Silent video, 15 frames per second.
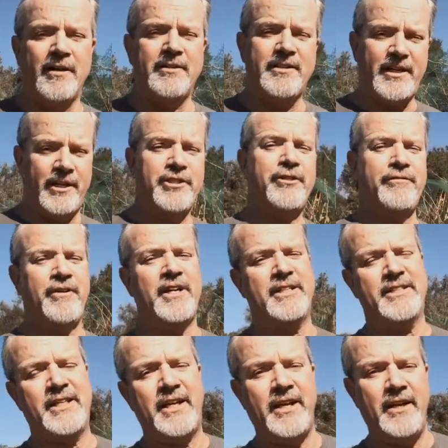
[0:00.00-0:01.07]

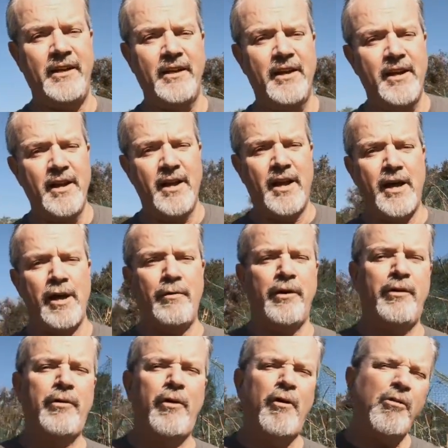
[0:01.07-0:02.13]
Sangiovese.
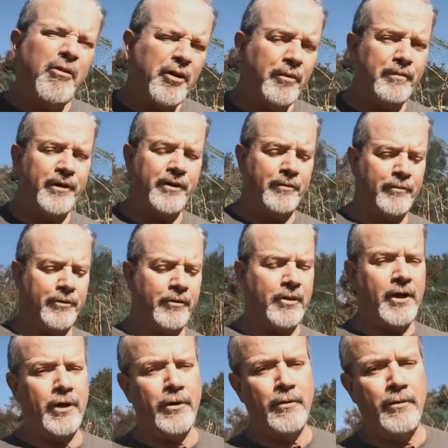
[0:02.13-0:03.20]
We grow a little bit of
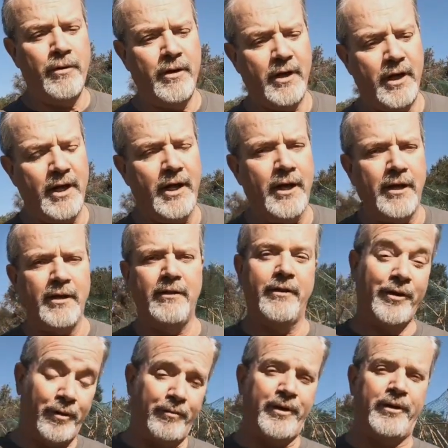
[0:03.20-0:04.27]
Merlot, a
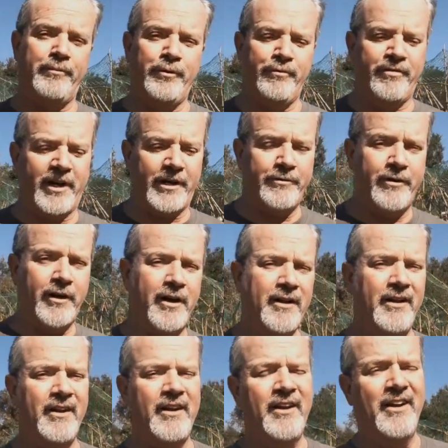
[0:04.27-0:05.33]
little bit of
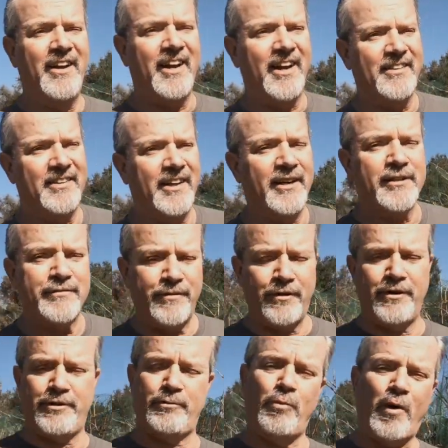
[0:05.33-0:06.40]
Mourvedre. And then as
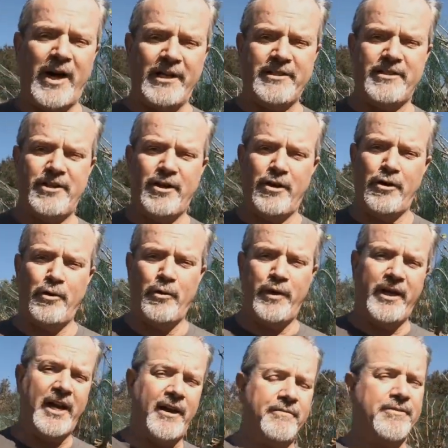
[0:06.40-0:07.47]
far as whites go,
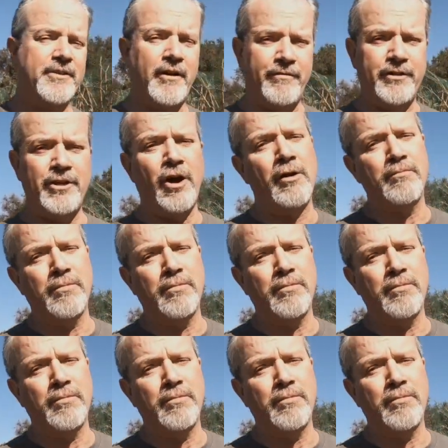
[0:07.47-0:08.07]
we have Sauvignon